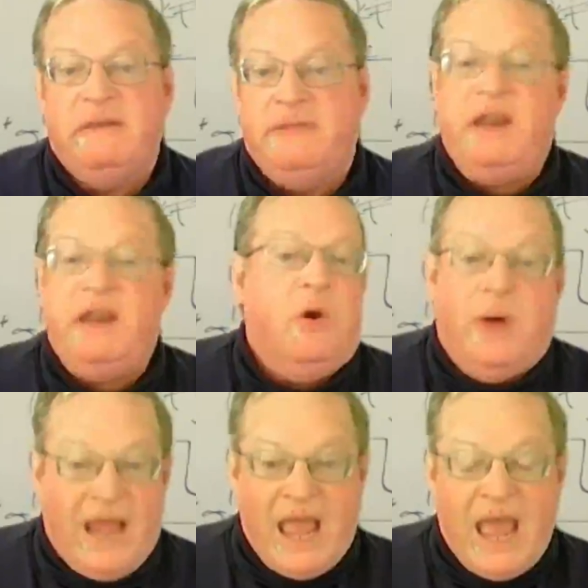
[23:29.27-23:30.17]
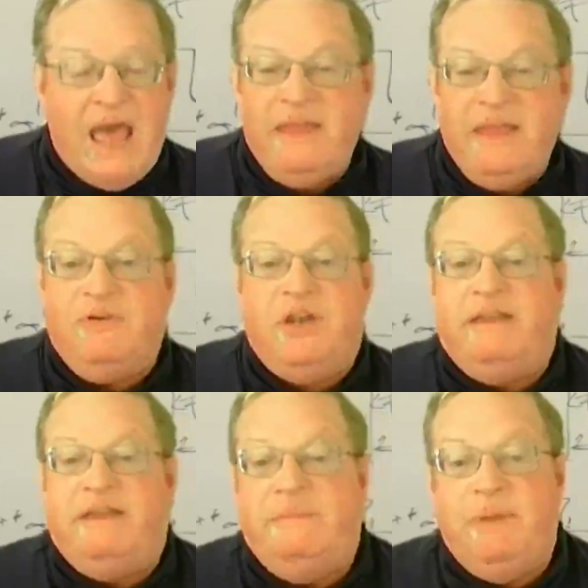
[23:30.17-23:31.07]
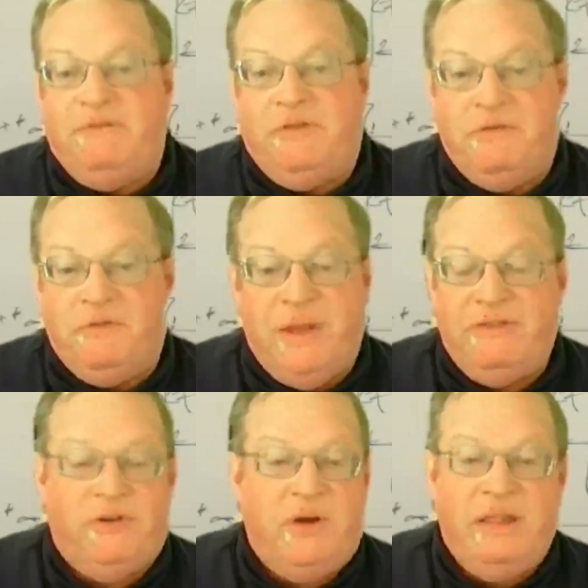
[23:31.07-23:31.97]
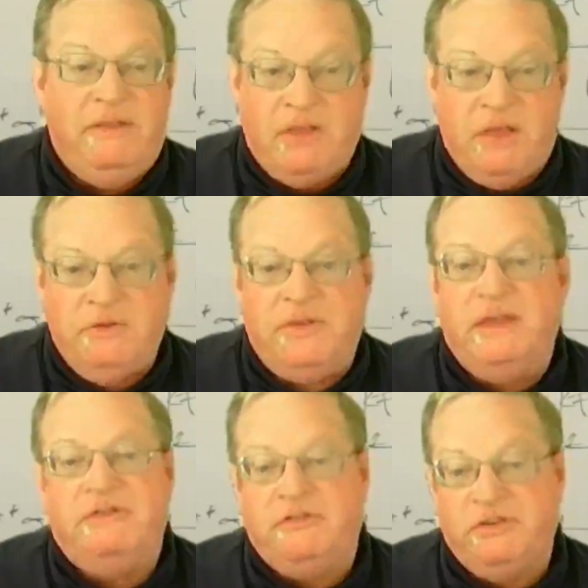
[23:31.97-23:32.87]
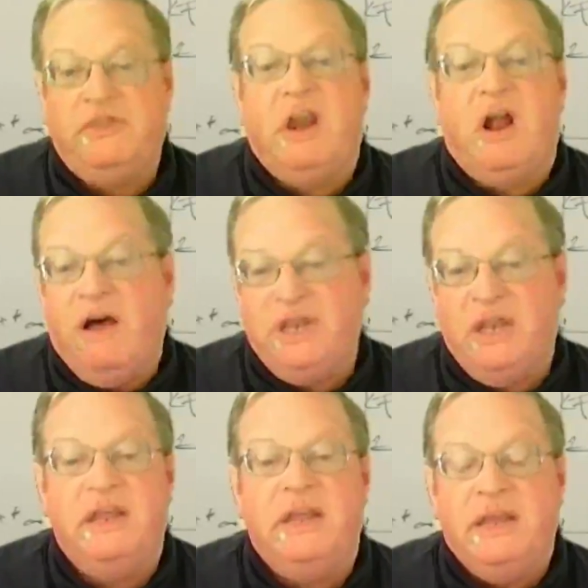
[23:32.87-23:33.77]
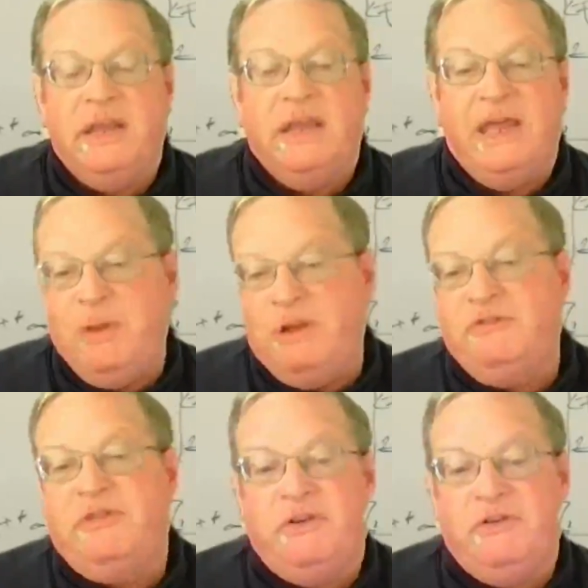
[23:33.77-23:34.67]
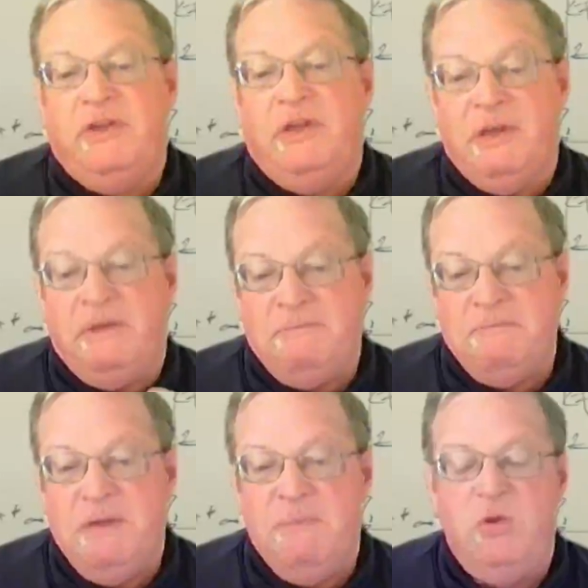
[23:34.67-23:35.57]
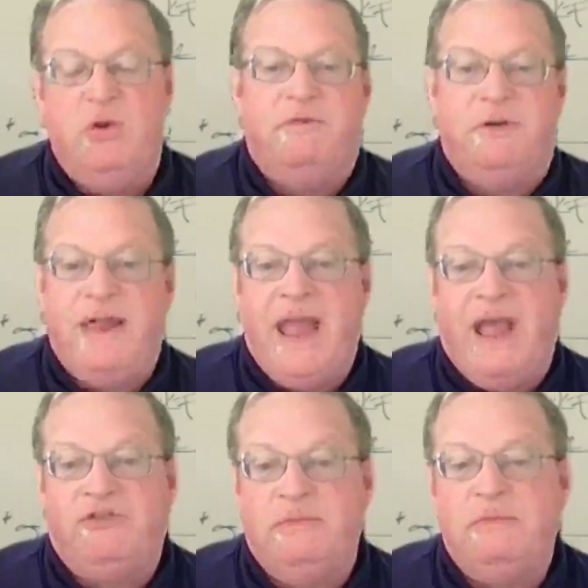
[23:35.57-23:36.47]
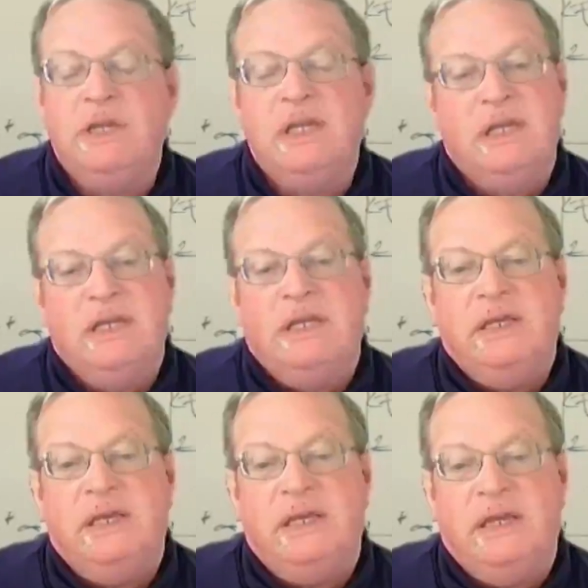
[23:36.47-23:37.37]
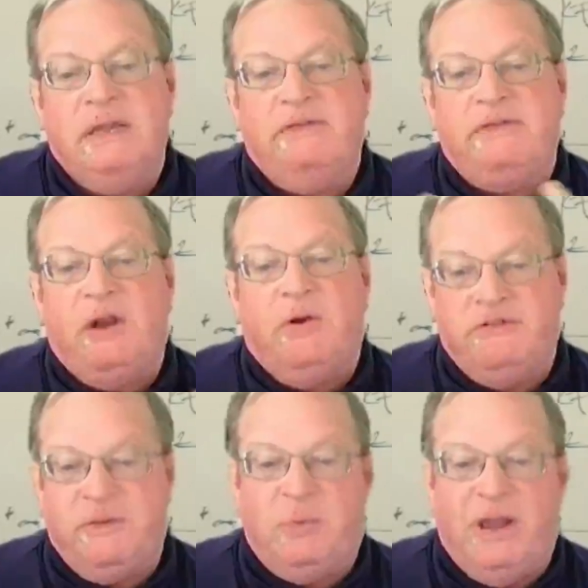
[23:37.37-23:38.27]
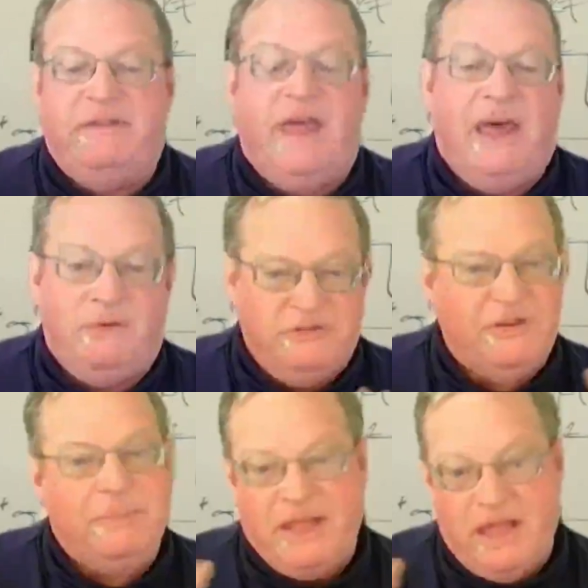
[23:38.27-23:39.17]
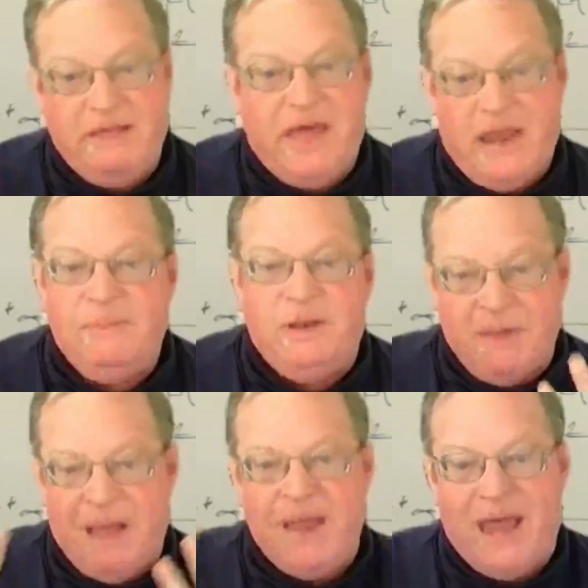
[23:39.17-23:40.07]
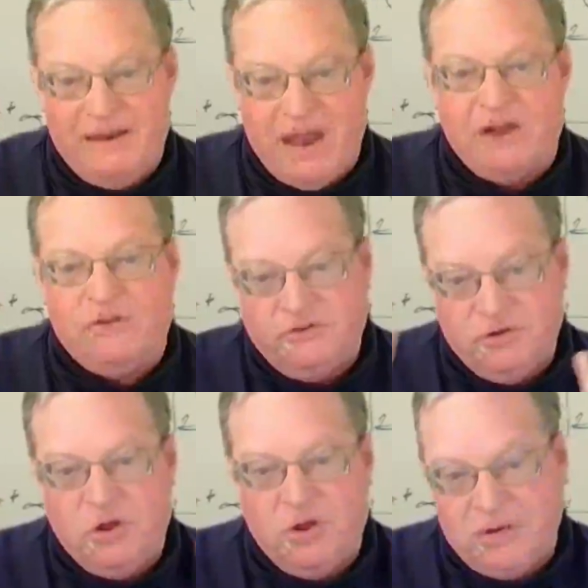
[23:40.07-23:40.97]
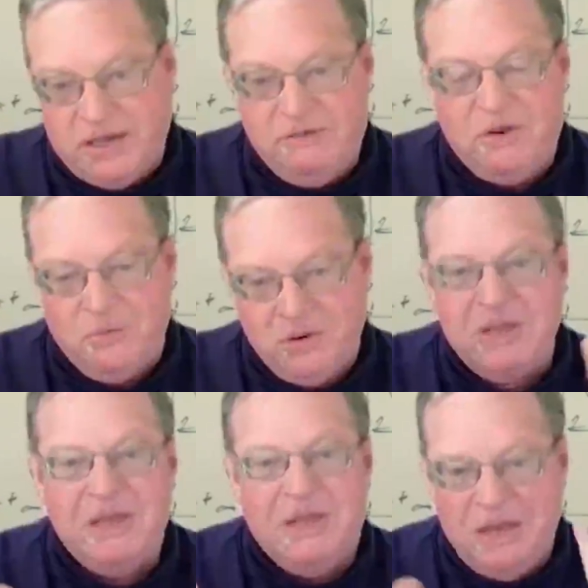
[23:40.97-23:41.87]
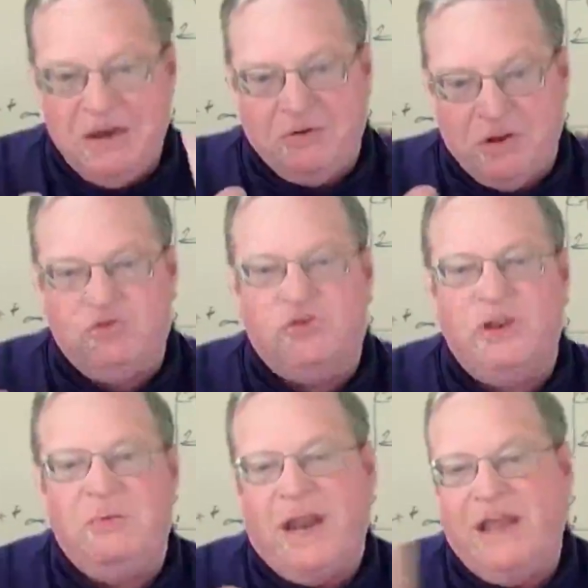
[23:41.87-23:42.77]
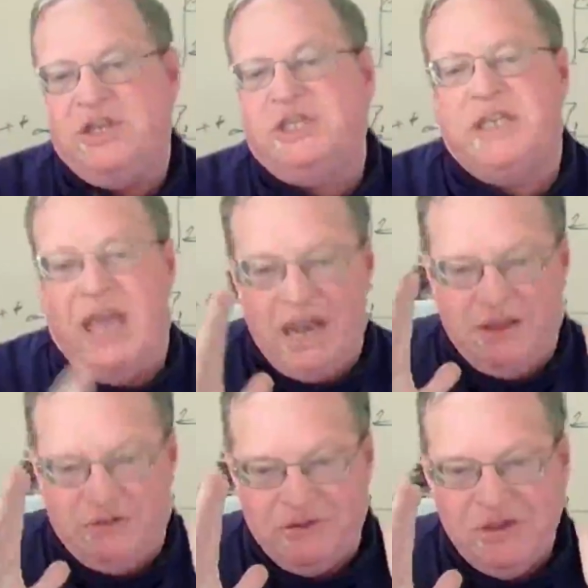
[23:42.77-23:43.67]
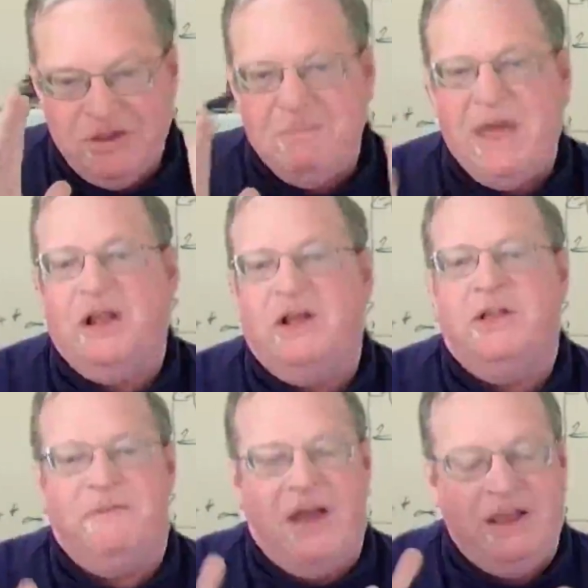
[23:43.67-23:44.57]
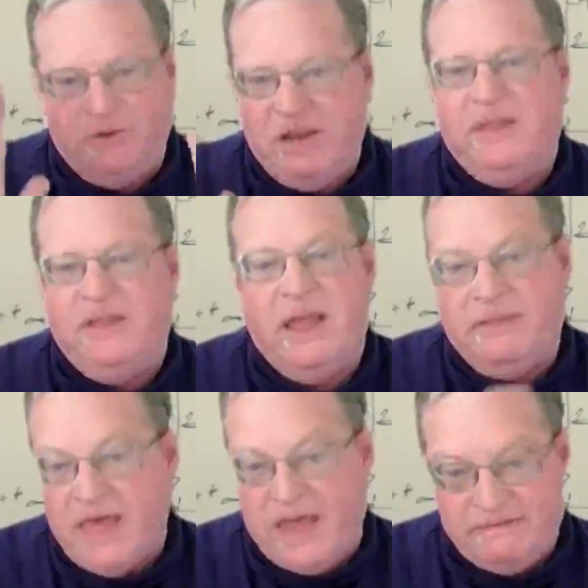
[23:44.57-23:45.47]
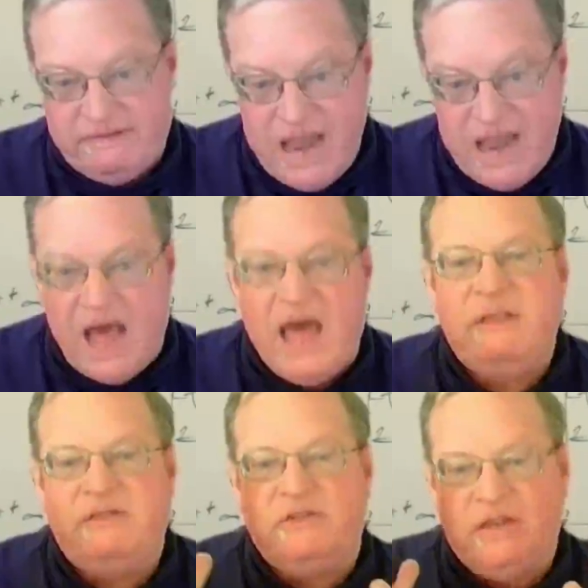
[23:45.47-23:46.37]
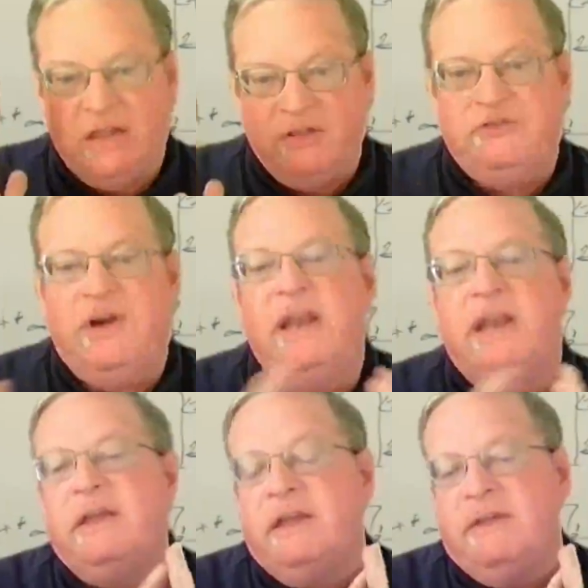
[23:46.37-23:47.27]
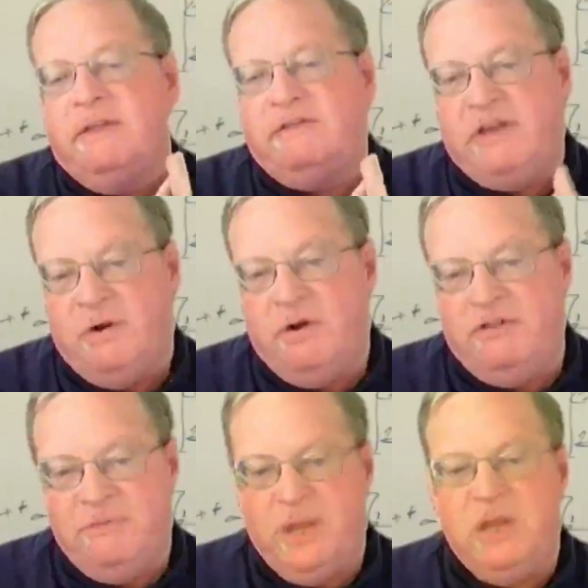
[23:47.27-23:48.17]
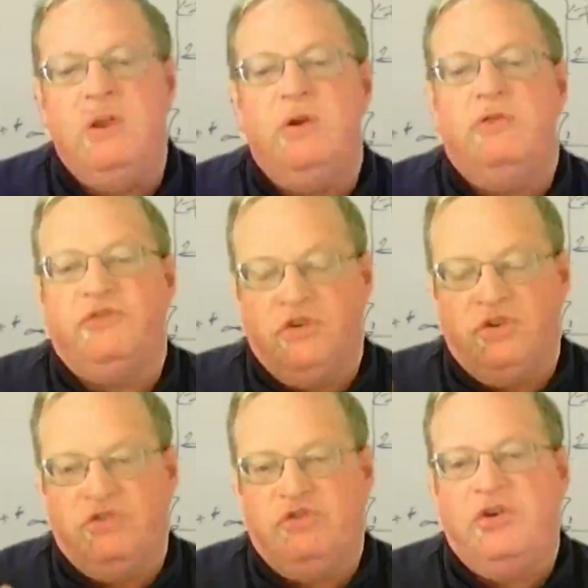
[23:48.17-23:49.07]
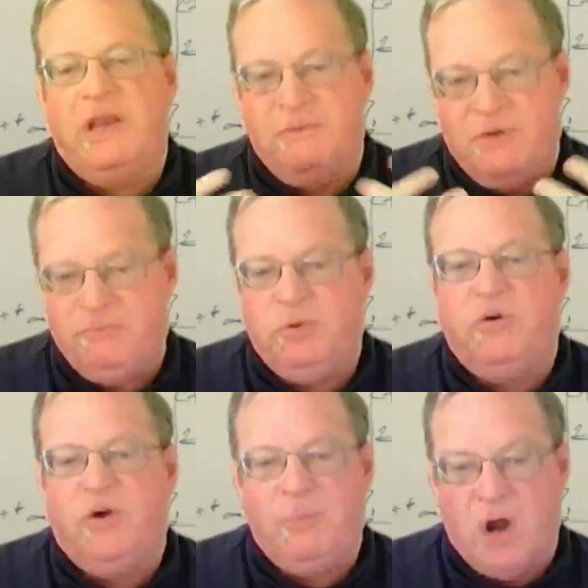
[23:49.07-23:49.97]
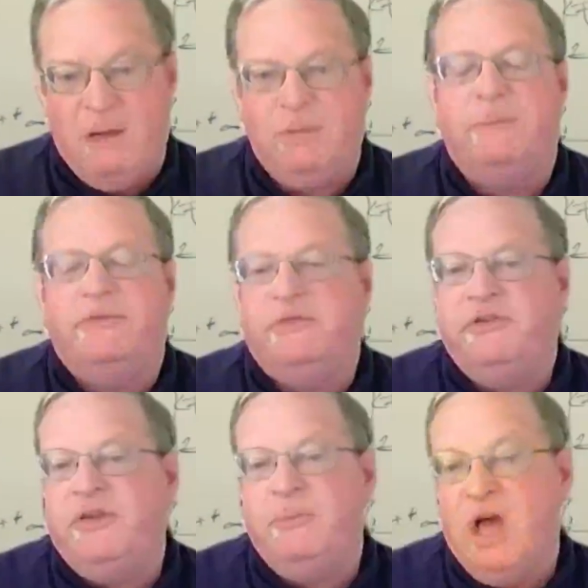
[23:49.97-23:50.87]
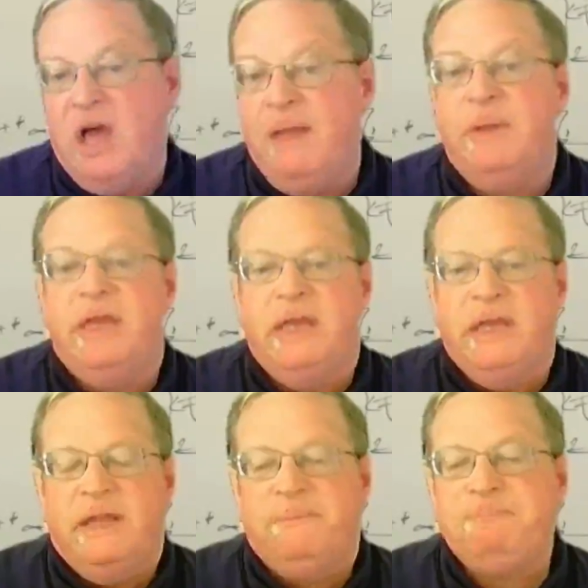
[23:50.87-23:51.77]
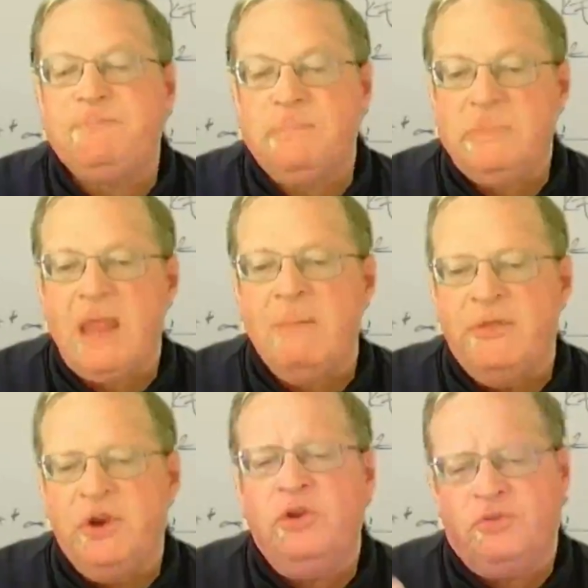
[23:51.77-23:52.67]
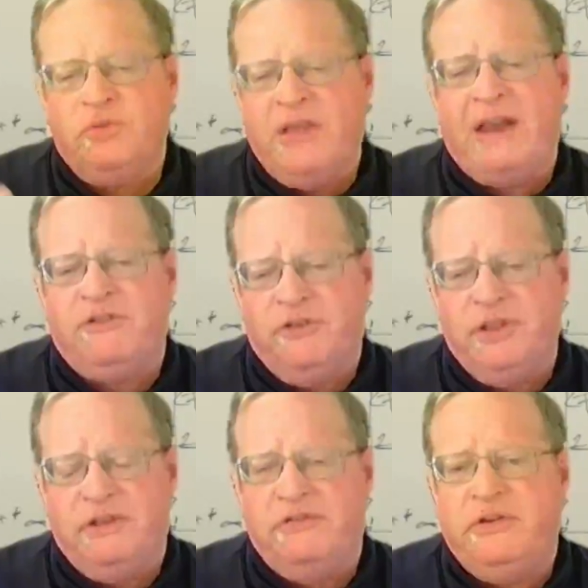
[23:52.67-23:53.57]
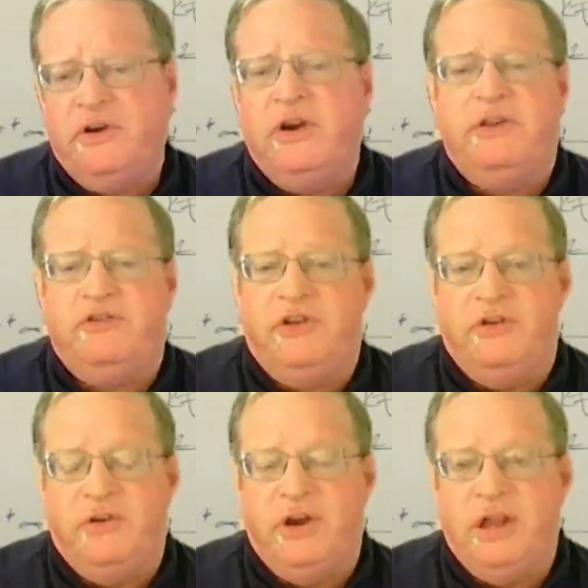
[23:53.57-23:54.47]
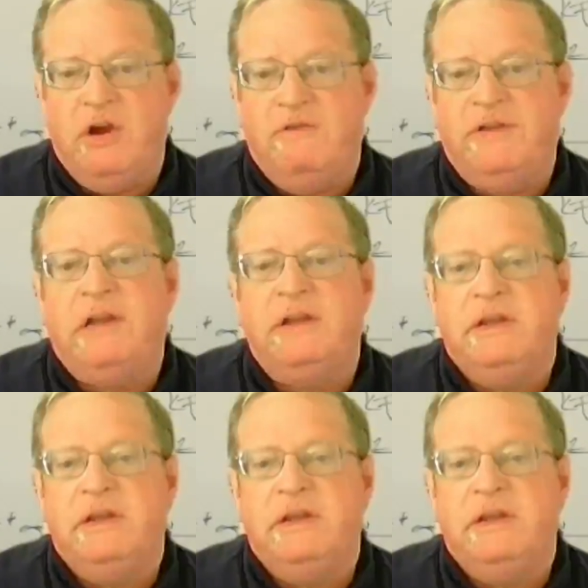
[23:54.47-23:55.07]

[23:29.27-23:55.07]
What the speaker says: They didn't know what I had. They never tested me for influenza or any of these other things. It's just that often it appears that there's an immune overreaction and the steroids suppress that, or something like that. I mean, I'm not a doctor, so don't treat what I just said as medical advice or anything like that. It's not. It's just to illustrate that steroids have been used to treat respiratory problems for some time, but their use was actually discouraged during COVID